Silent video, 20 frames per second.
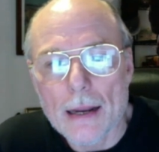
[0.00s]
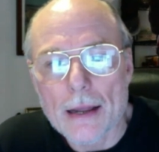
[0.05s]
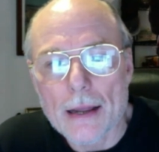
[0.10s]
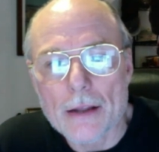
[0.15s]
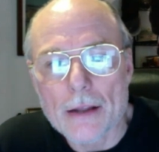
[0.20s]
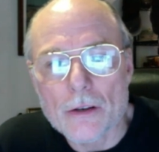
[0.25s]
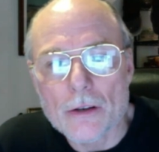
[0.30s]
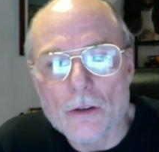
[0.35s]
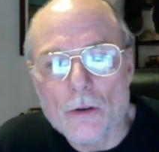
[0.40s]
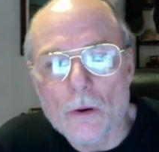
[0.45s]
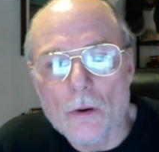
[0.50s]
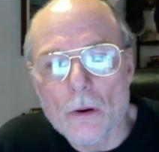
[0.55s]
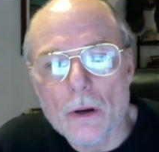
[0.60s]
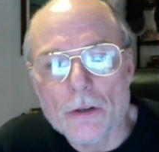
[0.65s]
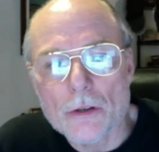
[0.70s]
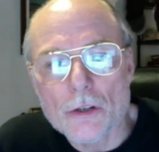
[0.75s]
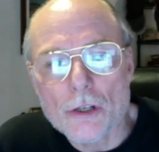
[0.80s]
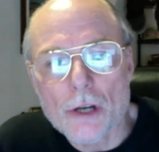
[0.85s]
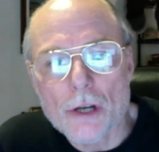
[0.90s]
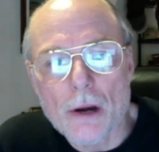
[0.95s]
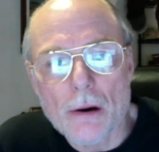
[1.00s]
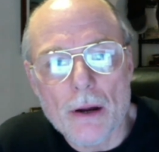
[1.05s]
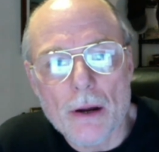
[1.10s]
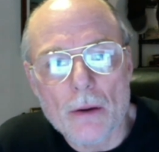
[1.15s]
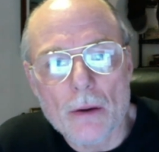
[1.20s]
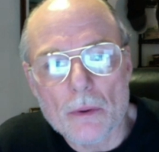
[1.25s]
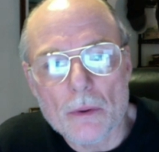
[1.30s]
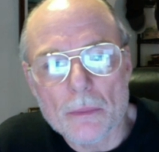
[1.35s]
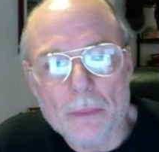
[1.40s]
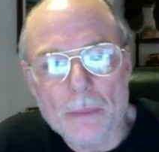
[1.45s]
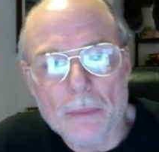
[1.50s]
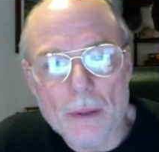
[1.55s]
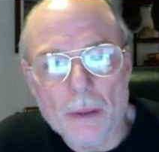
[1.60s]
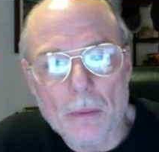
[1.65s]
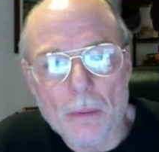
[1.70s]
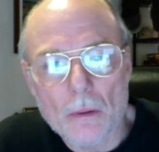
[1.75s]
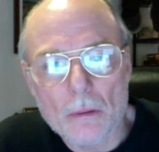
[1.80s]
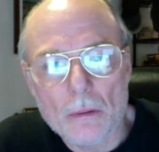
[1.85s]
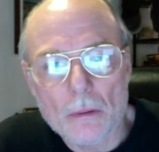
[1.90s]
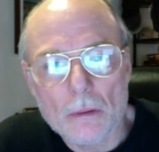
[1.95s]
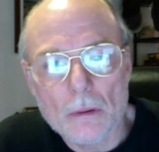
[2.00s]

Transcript: I enjoy sharing it with people